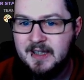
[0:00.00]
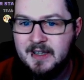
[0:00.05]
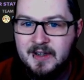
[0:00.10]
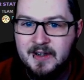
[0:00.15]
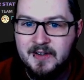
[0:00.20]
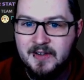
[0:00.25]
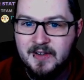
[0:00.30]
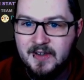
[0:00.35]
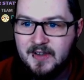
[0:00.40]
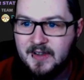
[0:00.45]

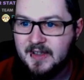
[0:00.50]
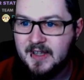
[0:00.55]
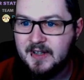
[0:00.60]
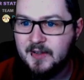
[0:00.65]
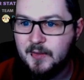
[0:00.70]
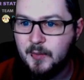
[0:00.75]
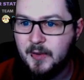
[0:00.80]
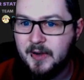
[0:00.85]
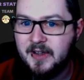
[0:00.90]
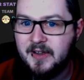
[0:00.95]
because I think
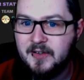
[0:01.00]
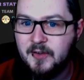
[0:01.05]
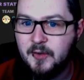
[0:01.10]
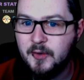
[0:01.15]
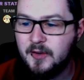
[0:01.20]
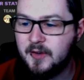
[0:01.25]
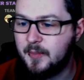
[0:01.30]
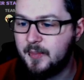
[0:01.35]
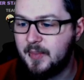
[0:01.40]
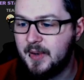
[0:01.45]
that's where he's
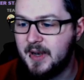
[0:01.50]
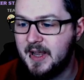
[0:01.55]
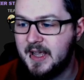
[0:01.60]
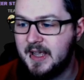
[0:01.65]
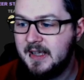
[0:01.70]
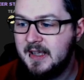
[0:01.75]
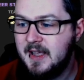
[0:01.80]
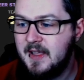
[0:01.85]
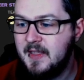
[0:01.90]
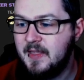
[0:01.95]
going to
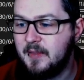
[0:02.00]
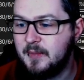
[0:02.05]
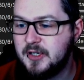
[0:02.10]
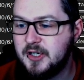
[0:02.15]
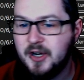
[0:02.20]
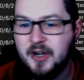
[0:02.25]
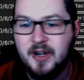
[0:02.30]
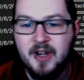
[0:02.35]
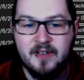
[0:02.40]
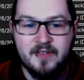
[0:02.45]
play the
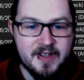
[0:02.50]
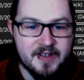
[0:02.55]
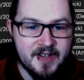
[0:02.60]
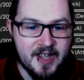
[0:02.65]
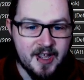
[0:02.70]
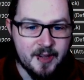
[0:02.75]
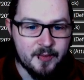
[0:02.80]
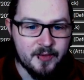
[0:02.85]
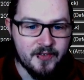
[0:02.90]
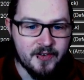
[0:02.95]
majority of his
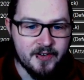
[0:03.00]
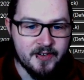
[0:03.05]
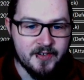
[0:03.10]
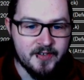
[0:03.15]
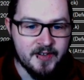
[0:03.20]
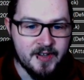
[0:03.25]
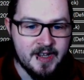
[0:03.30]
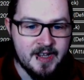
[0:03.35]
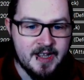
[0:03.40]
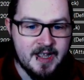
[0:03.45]
games for us.
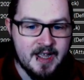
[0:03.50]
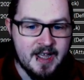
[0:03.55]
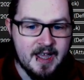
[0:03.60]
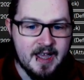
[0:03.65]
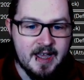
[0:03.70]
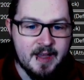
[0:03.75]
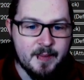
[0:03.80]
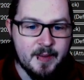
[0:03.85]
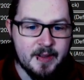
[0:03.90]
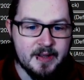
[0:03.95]

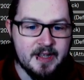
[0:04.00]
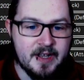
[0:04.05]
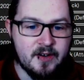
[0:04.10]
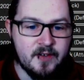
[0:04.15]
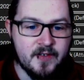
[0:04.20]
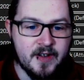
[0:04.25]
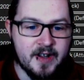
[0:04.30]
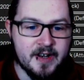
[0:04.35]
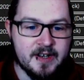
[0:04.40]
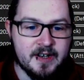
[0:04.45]
And then
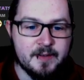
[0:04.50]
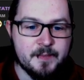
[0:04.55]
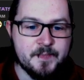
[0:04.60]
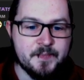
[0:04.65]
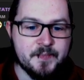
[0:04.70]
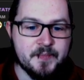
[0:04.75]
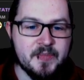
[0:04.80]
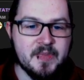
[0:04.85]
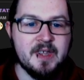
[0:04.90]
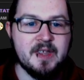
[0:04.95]
you've got
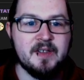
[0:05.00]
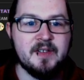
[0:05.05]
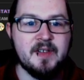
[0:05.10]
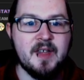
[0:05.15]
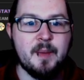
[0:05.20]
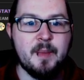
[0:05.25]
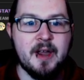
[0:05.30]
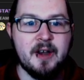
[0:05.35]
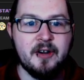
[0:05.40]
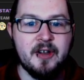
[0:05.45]

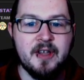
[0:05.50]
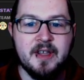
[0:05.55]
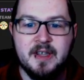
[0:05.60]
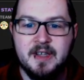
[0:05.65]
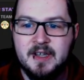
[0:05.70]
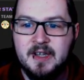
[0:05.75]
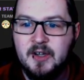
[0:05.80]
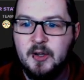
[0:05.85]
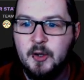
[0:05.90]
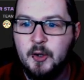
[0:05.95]
Zatmari,
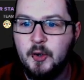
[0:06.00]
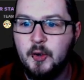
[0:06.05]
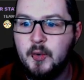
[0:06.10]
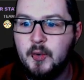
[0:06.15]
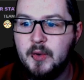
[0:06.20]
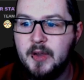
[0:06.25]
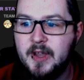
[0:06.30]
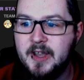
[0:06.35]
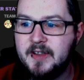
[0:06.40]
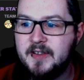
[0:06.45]

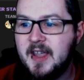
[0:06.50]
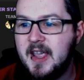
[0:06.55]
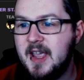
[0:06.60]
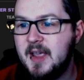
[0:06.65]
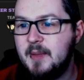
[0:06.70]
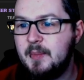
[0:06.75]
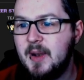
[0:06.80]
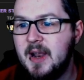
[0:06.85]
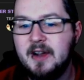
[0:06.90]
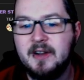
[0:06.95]
who is
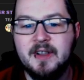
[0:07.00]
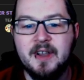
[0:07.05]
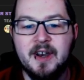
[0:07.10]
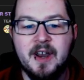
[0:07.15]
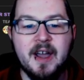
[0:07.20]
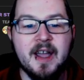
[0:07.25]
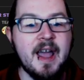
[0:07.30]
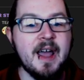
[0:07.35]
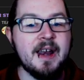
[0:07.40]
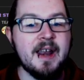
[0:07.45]
a player that
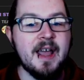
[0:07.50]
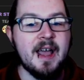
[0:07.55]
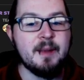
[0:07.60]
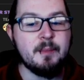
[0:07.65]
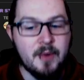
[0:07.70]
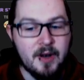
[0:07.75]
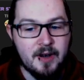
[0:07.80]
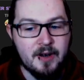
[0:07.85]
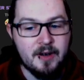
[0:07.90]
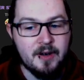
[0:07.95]
I had at
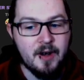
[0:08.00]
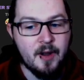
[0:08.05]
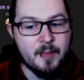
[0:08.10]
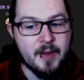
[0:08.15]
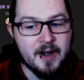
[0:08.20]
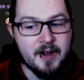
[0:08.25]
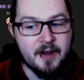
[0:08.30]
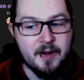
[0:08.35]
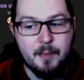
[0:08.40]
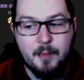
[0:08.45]

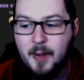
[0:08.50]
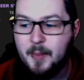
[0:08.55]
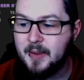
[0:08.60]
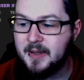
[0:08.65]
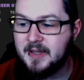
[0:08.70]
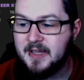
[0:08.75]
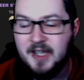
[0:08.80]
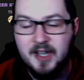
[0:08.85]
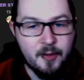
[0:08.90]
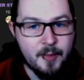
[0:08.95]
Lombard
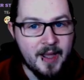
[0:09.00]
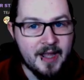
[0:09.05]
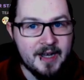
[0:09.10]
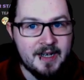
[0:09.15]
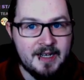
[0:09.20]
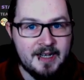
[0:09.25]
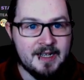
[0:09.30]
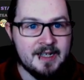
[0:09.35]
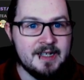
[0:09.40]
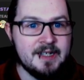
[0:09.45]
Papatirmal,
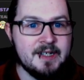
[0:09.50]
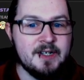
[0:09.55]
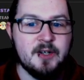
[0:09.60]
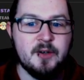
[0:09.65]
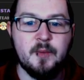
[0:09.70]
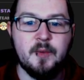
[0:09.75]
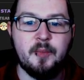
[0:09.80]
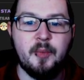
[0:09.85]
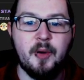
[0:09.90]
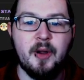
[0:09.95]

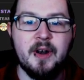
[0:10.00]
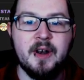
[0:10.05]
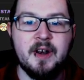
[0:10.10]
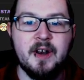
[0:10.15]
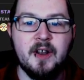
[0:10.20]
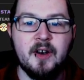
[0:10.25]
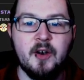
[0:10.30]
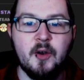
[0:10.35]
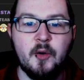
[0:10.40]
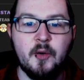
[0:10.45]
who was brought in
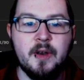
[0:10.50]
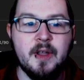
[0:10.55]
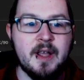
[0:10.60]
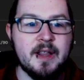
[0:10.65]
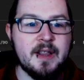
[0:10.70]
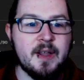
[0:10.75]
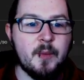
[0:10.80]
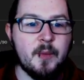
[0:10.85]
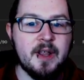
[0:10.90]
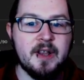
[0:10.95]
on loan.
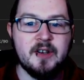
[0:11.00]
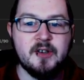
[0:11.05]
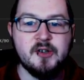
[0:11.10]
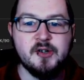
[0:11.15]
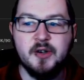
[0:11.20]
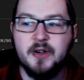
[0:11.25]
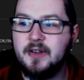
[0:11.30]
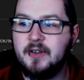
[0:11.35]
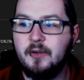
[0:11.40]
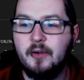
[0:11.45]
And then when I
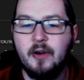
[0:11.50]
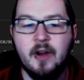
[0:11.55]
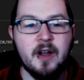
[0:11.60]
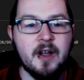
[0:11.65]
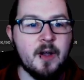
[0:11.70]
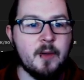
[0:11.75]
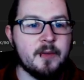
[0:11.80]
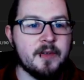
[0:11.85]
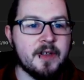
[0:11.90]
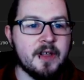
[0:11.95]
joined
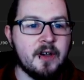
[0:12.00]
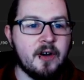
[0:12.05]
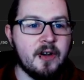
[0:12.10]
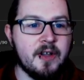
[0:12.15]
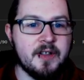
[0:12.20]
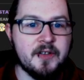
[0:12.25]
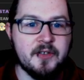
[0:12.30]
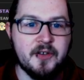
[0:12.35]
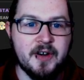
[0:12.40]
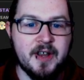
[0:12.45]
Dorog, I was like, oh,
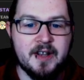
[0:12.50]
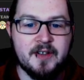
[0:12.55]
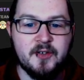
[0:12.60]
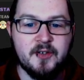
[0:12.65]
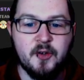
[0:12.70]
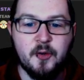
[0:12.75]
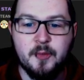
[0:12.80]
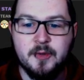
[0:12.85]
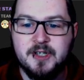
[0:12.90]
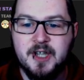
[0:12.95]
he's going to get
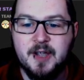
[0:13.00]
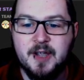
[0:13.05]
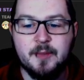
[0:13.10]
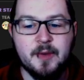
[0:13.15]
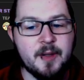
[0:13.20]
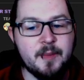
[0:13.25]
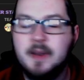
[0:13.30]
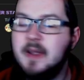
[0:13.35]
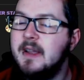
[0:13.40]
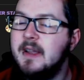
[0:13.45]
so much game
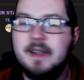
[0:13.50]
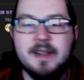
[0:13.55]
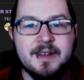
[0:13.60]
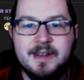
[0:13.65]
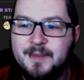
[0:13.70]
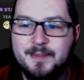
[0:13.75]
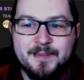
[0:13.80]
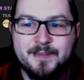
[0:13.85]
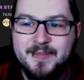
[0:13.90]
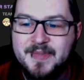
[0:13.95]
time.
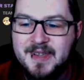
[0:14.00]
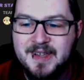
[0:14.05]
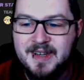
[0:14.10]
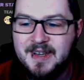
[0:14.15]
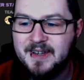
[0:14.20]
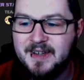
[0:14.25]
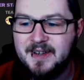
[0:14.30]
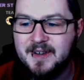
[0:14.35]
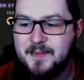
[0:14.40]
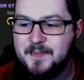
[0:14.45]
He
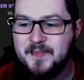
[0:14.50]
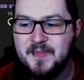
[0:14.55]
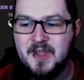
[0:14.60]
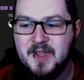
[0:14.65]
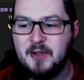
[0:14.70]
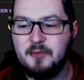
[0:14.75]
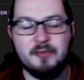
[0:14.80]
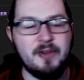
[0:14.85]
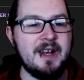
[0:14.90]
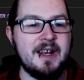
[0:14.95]
didn't.
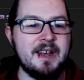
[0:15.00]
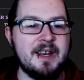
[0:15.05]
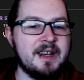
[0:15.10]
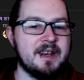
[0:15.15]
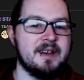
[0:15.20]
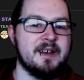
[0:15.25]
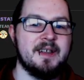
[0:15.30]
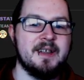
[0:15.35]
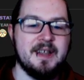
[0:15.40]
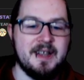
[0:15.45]
He really
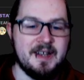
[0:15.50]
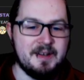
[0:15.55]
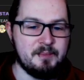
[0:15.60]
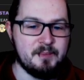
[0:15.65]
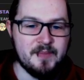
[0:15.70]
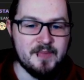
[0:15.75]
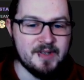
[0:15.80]
didn't. He